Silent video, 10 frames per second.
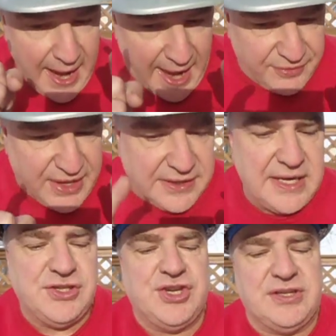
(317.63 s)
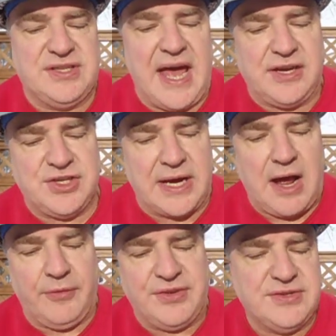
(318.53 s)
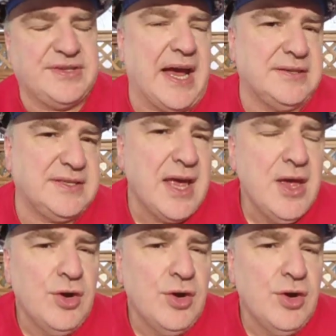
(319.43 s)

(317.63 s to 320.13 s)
and they did just that. Check out these stats.